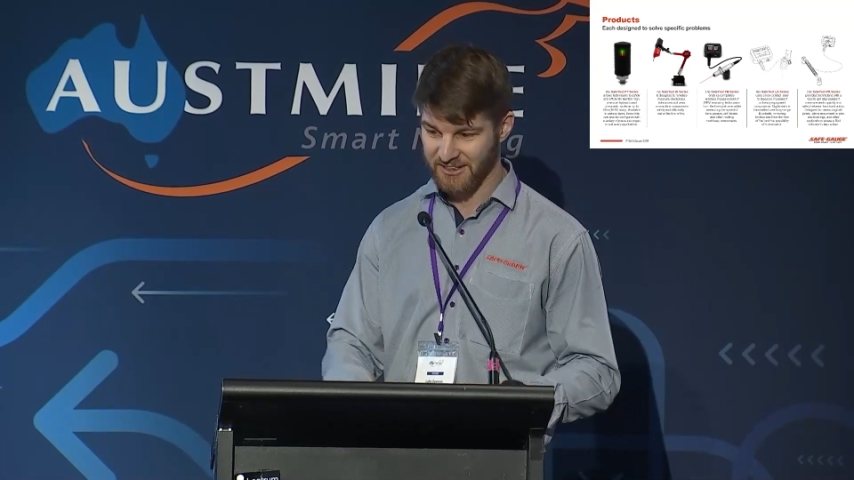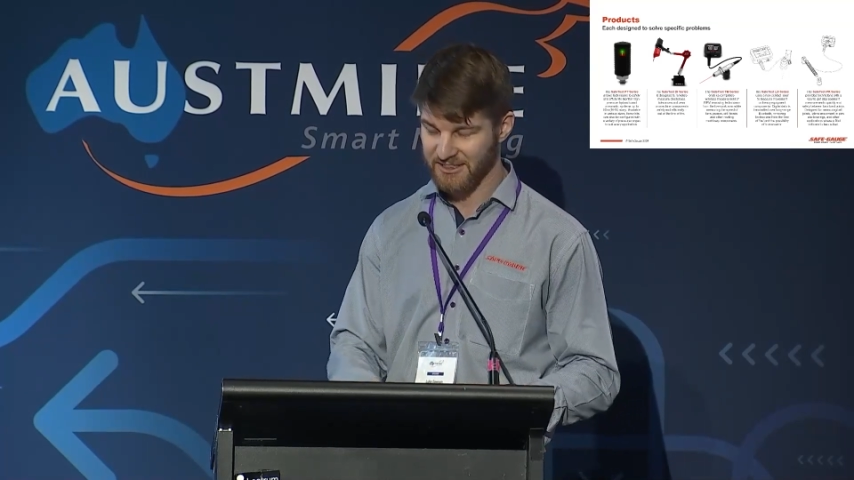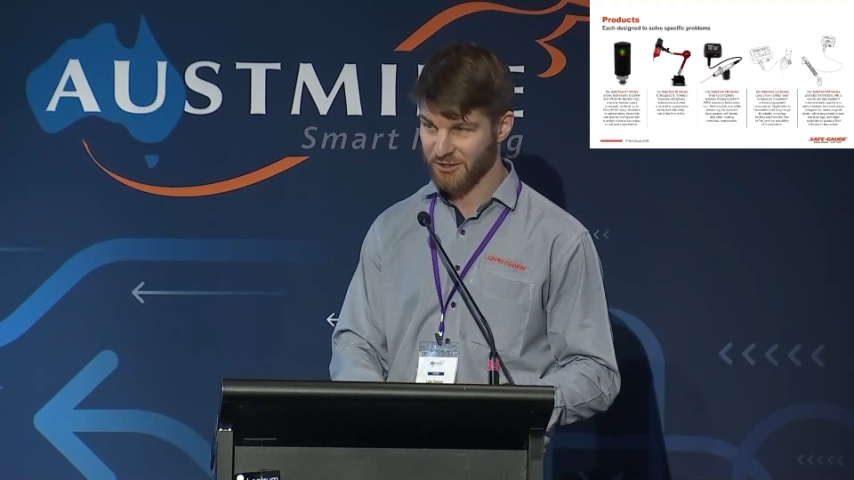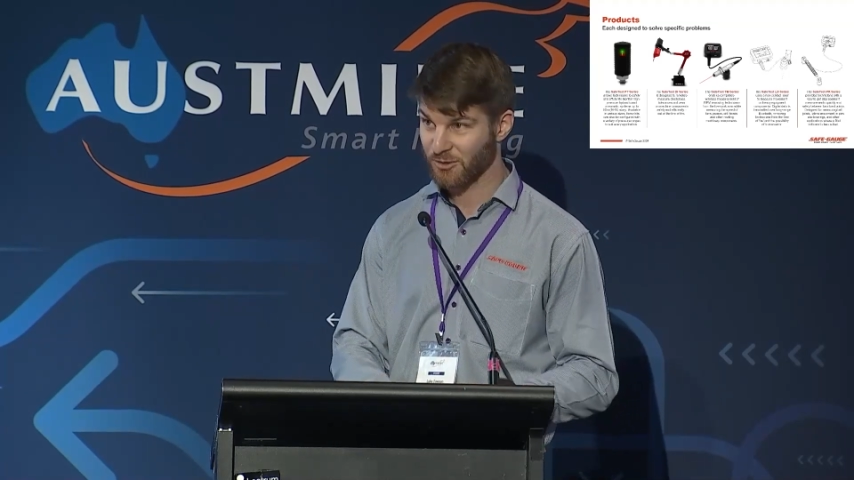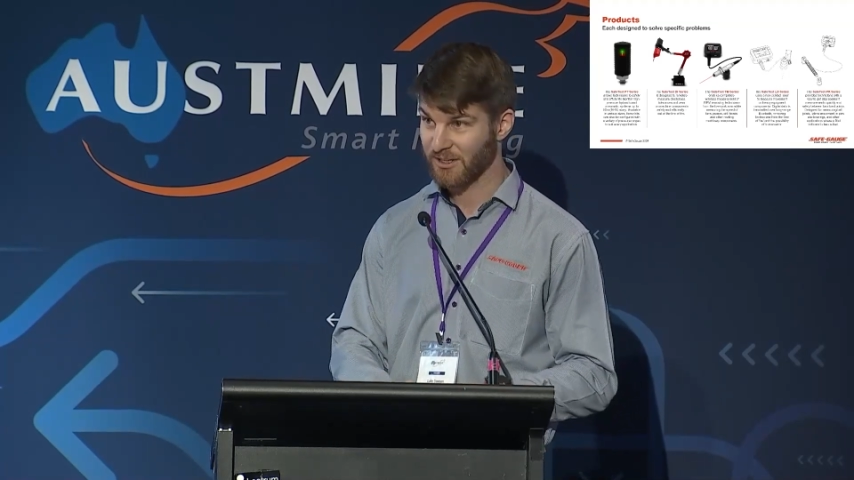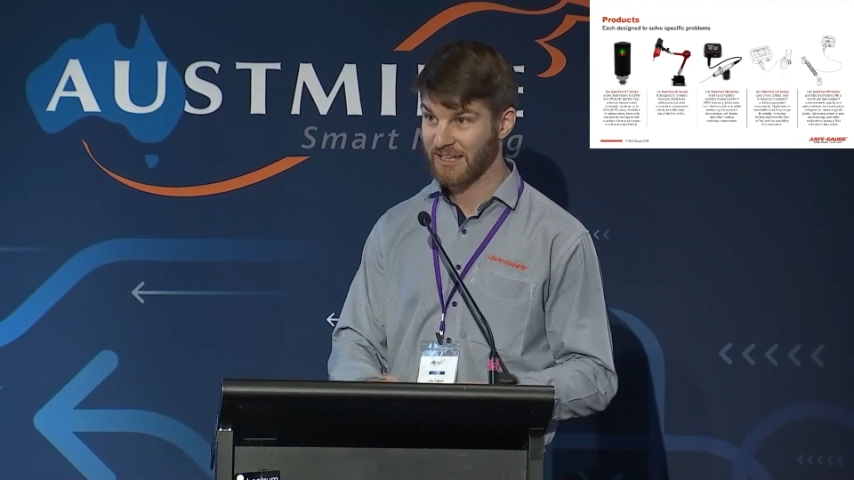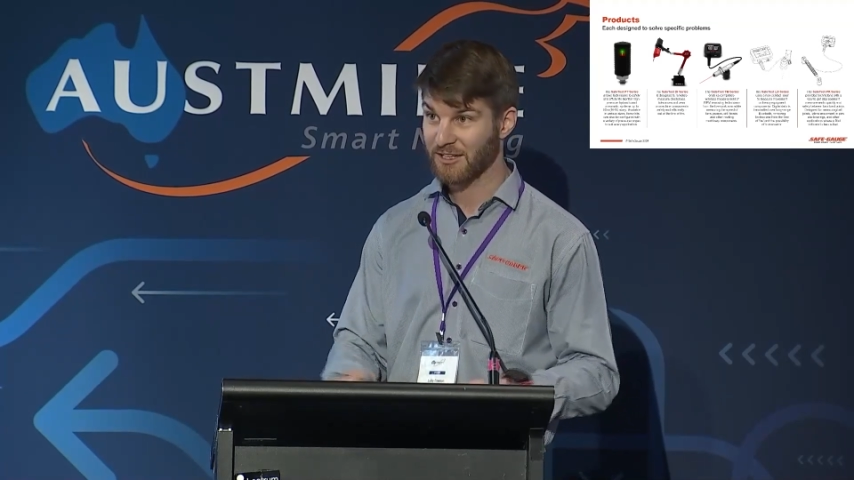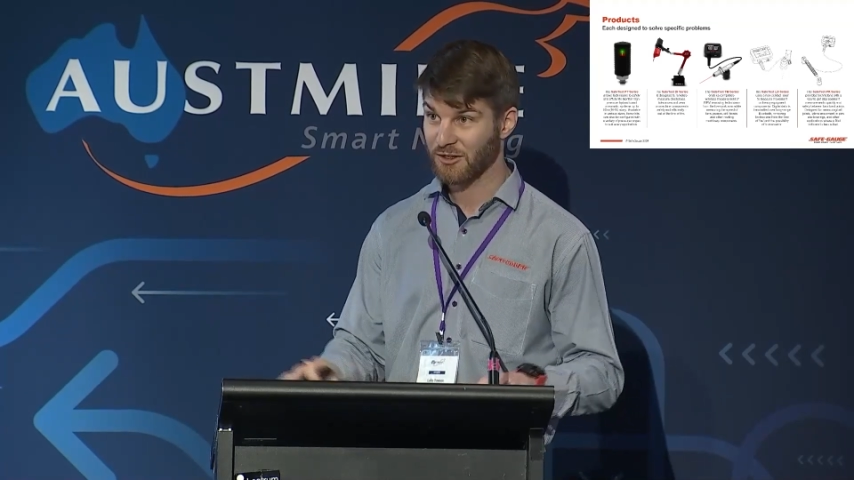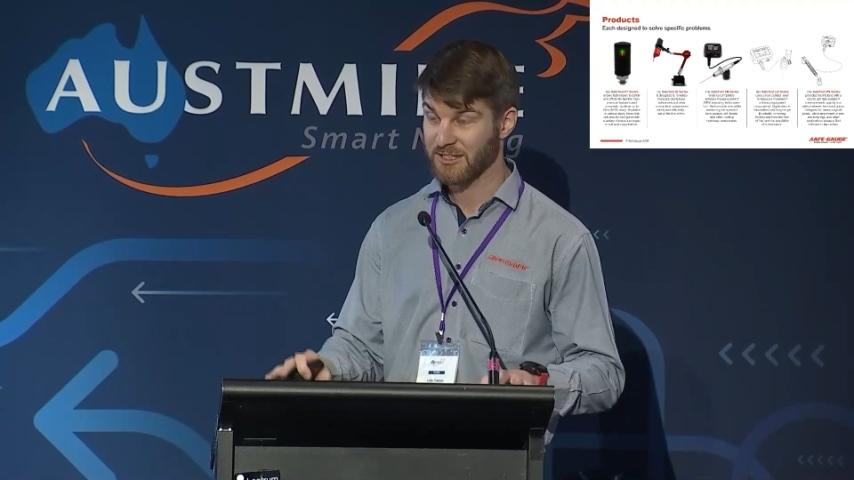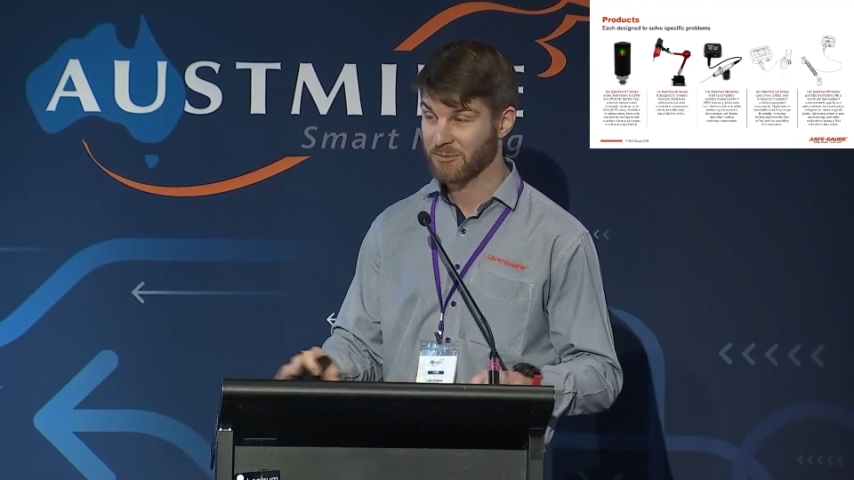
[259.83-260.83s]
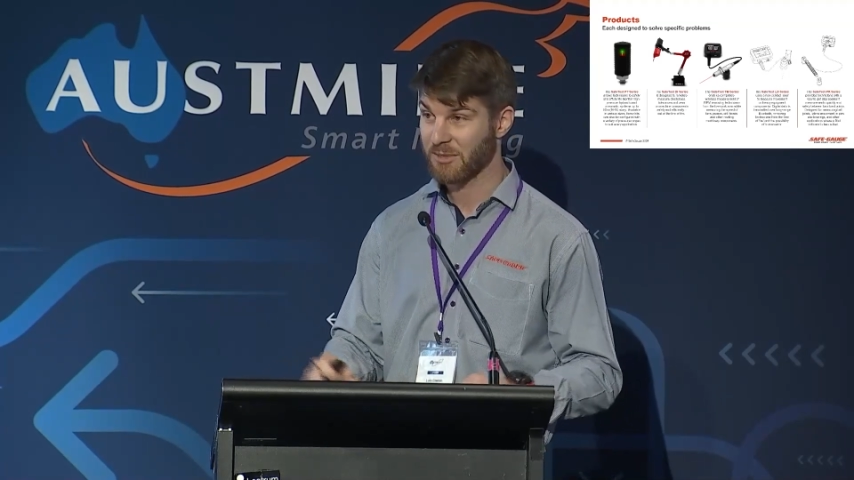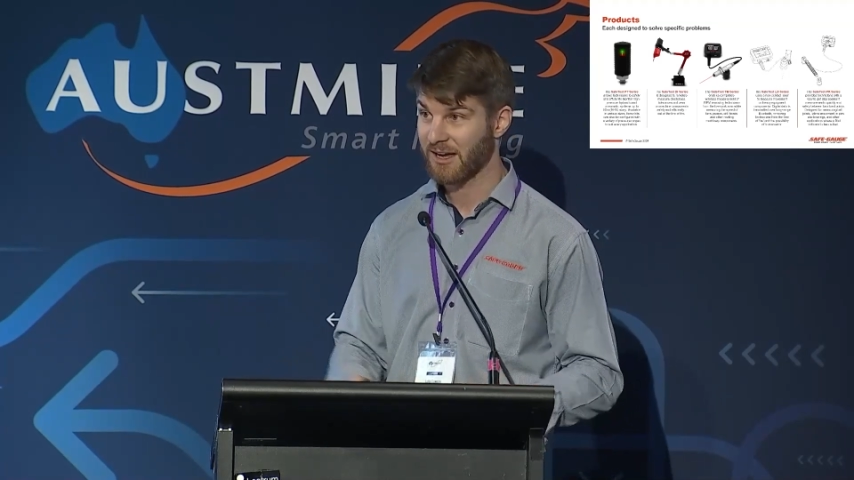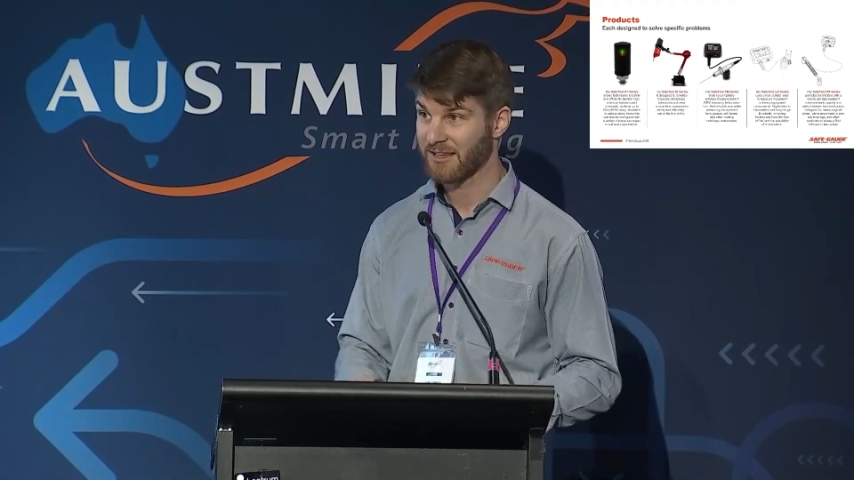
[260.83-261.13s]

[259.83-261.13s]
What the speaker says: It's called an equalizer bar.